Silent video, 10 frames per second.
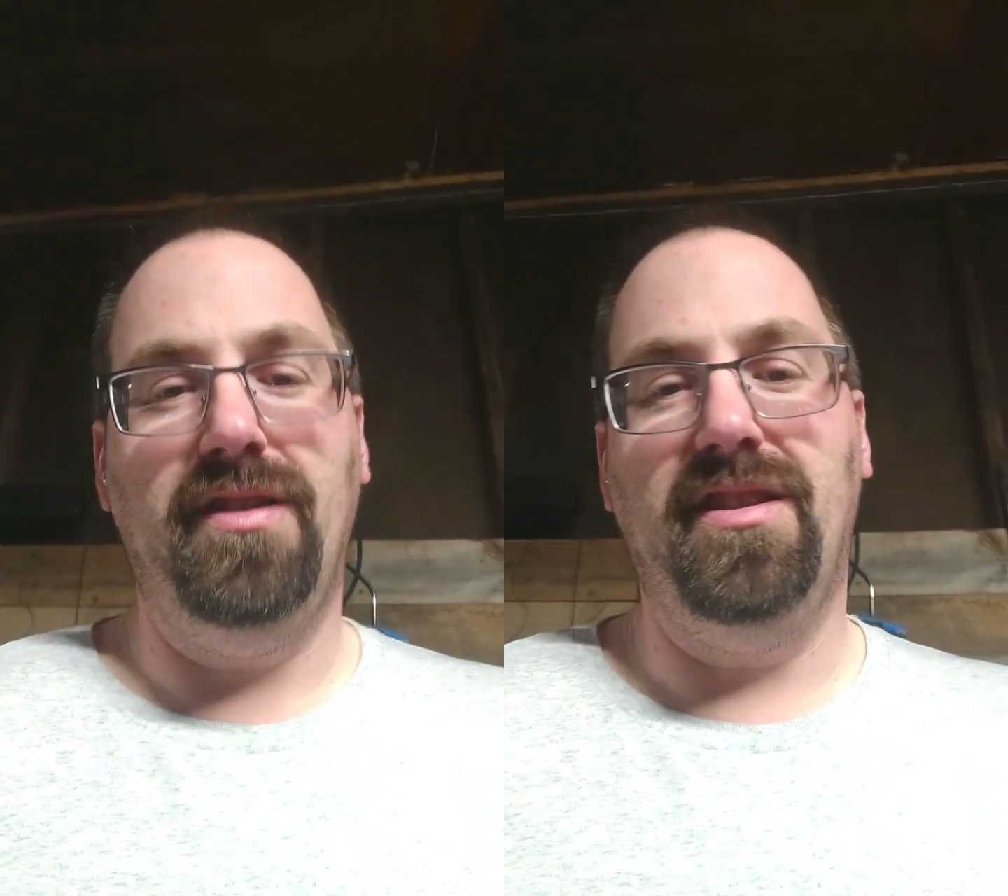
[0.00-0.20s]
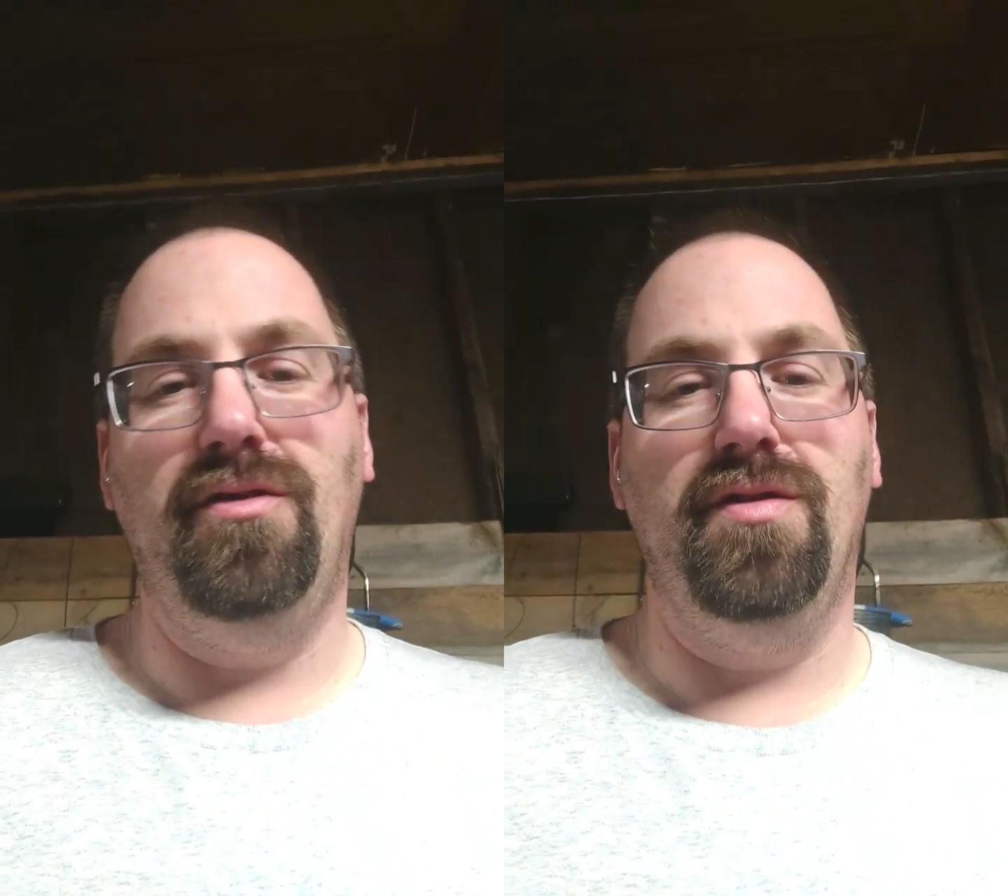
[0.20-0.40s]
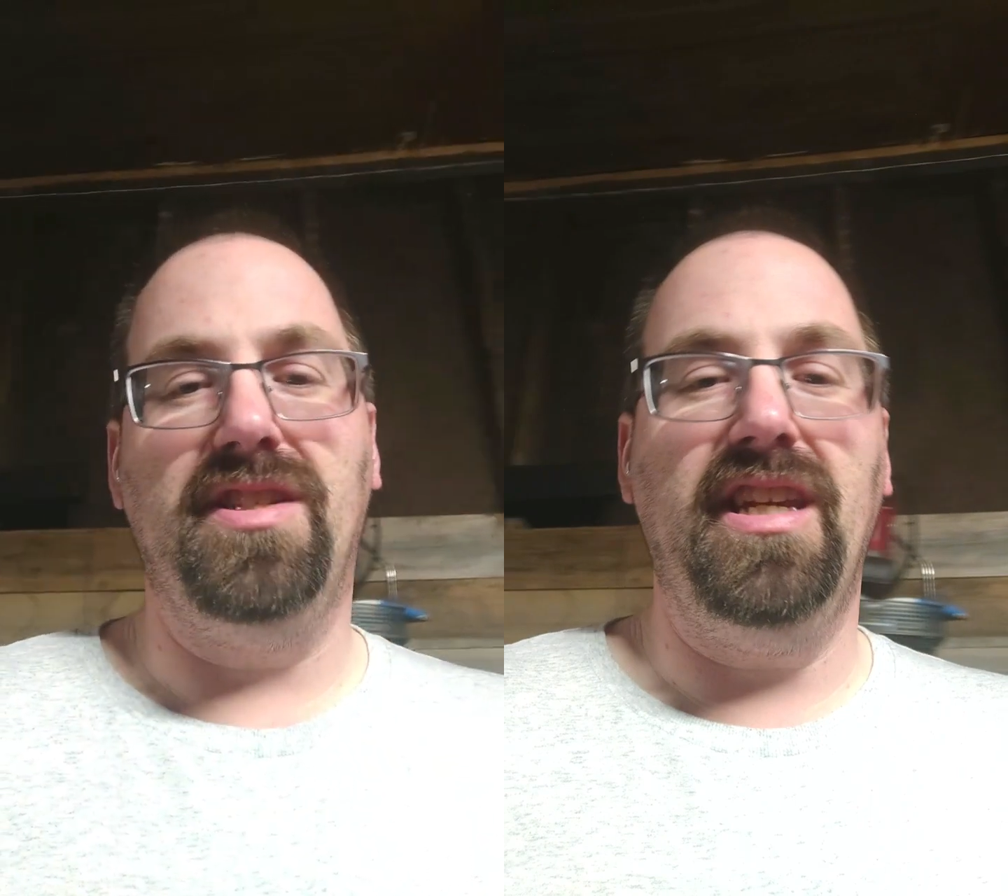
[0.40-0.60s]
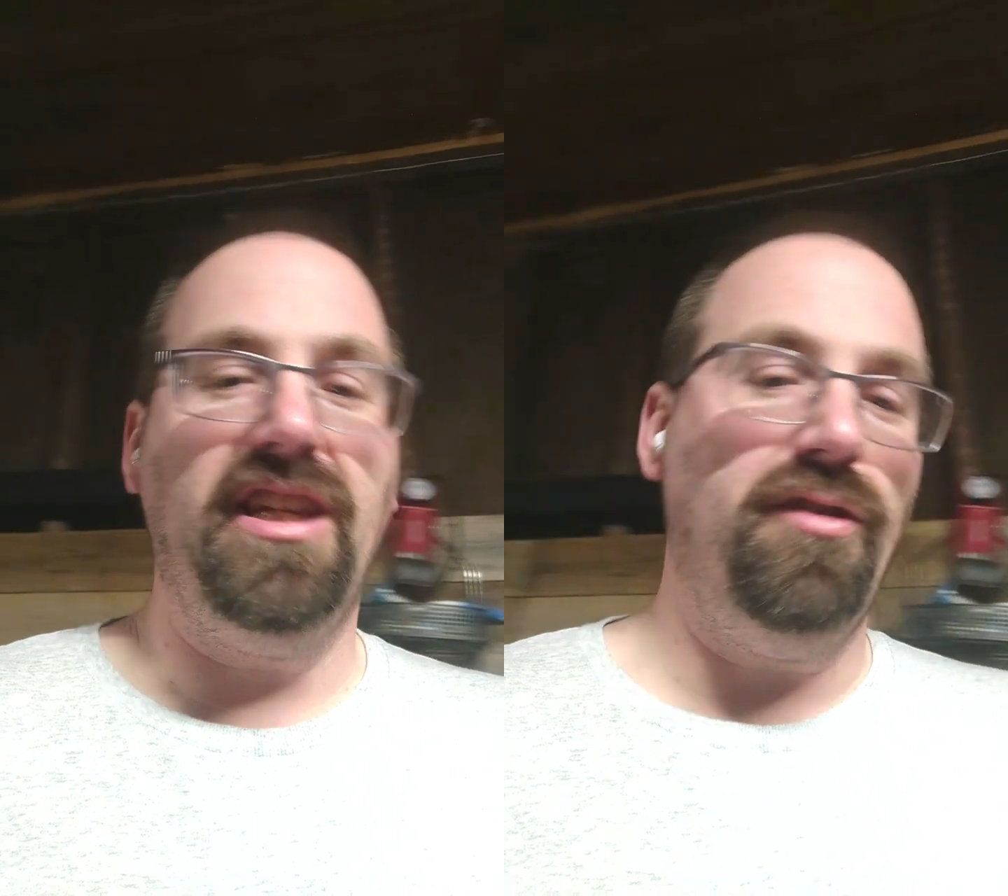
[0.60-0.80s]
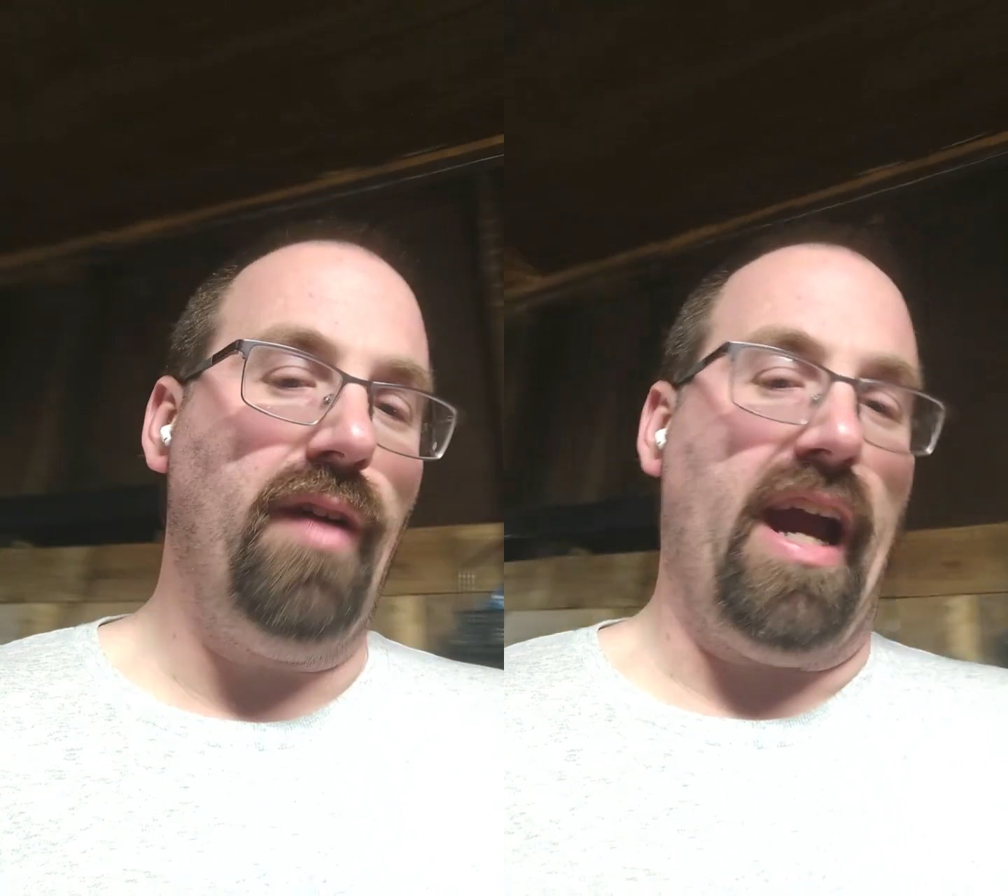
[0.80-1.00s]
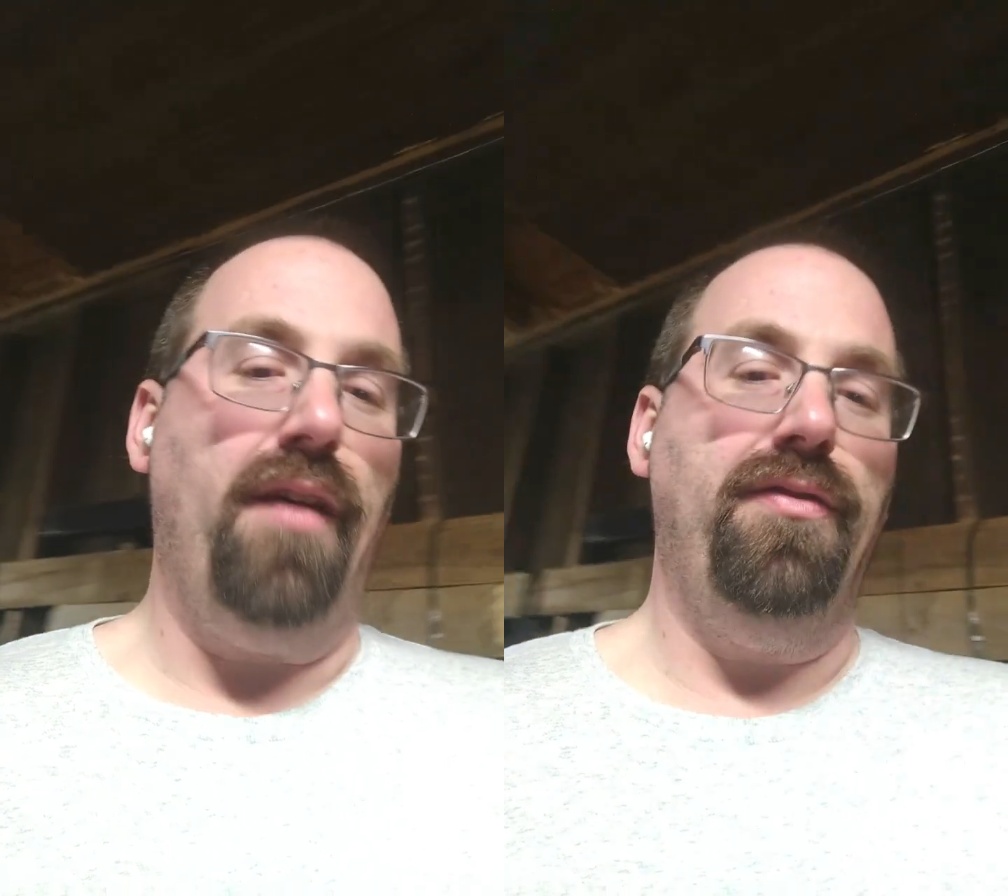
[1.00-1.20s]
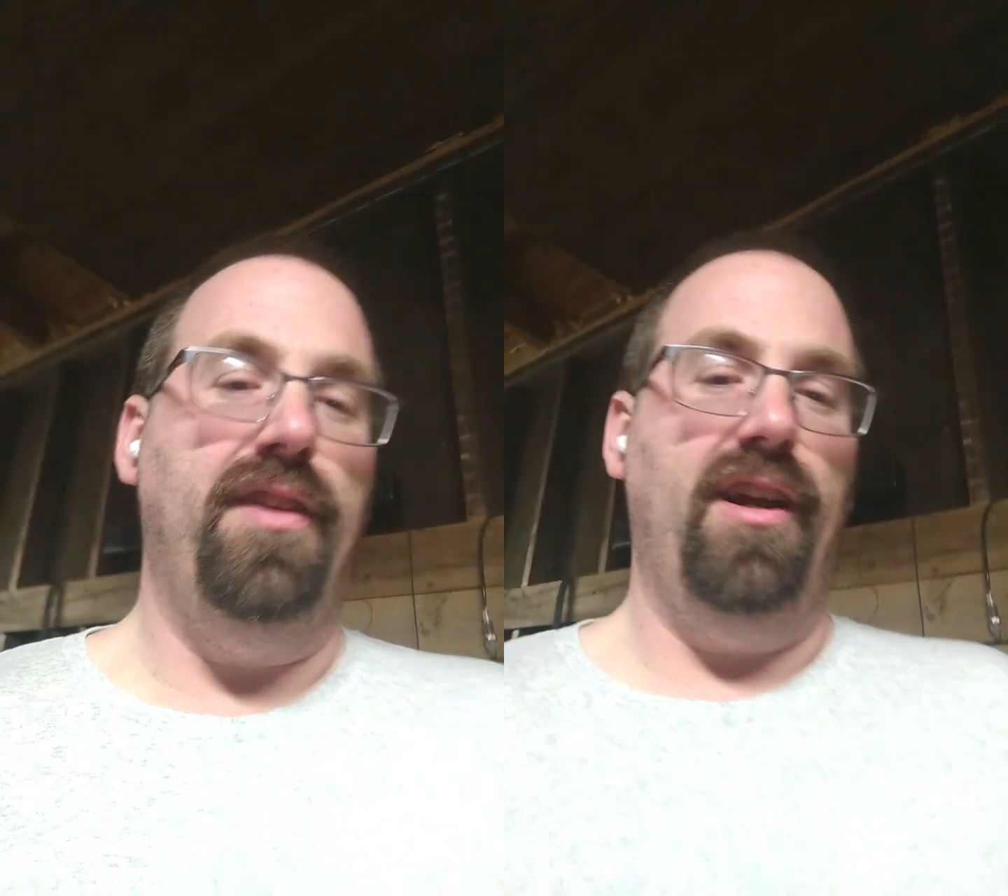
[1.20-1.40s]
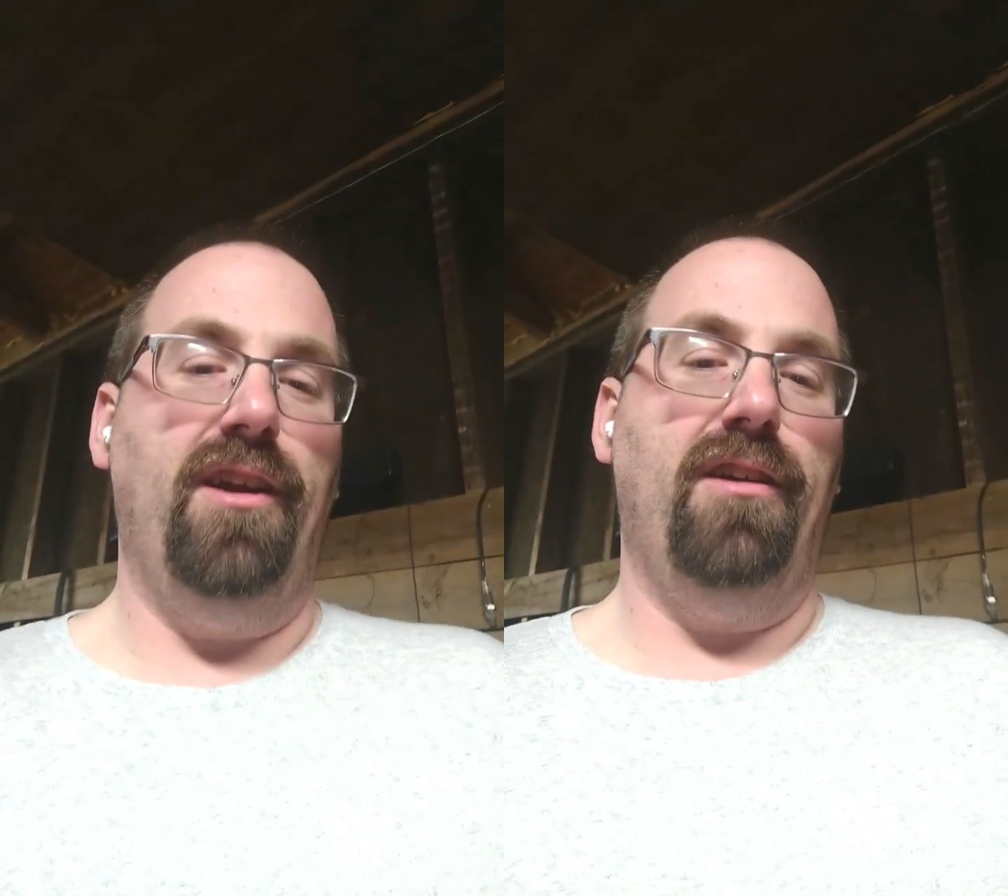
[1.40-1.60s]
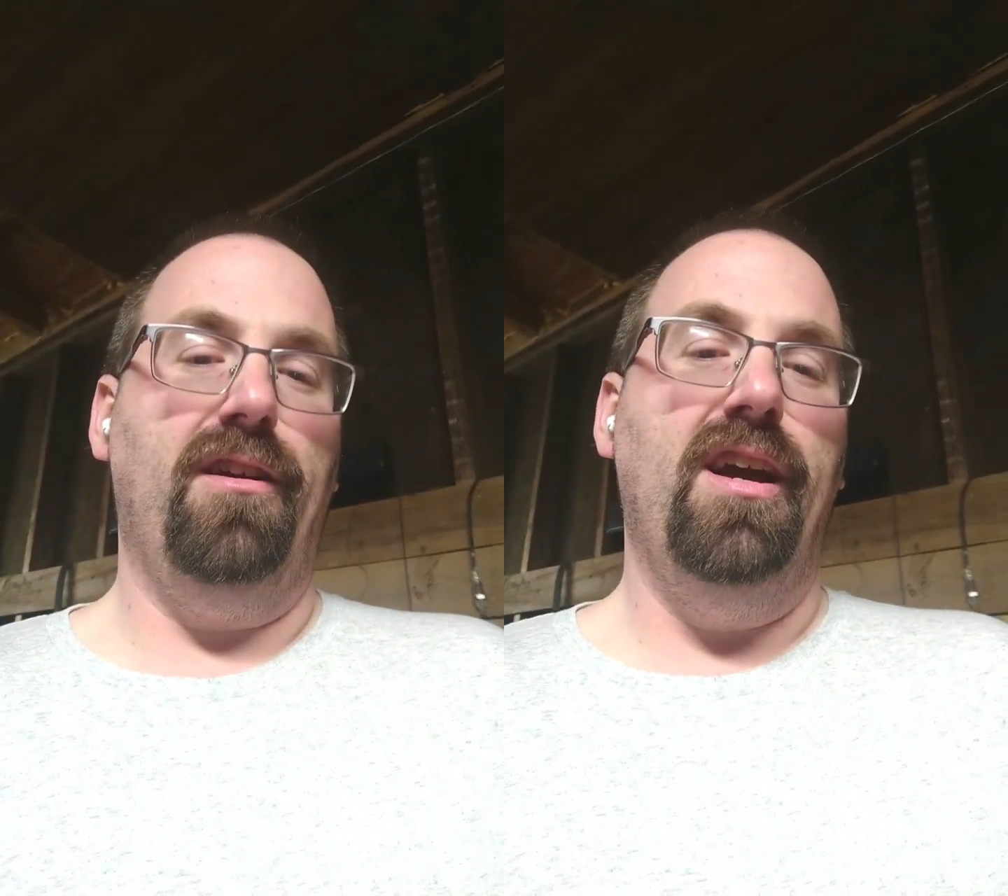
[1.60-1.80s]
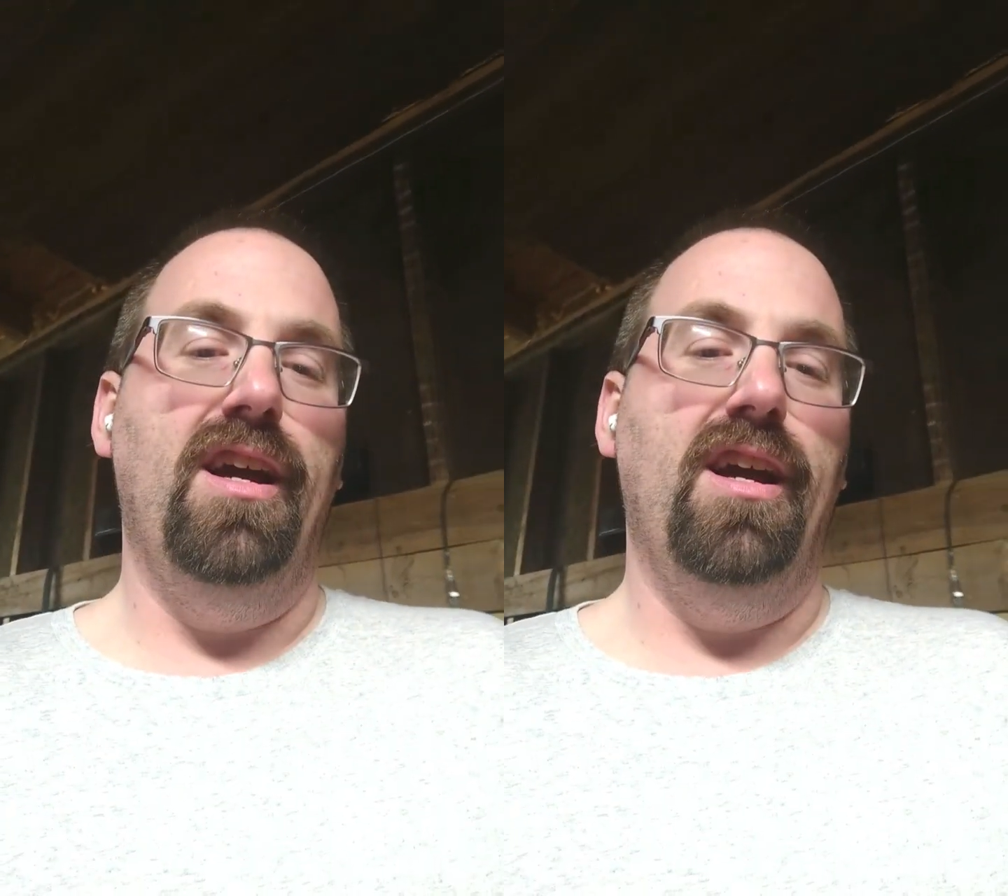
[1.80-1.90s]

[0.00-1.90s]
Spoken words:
to see you out there.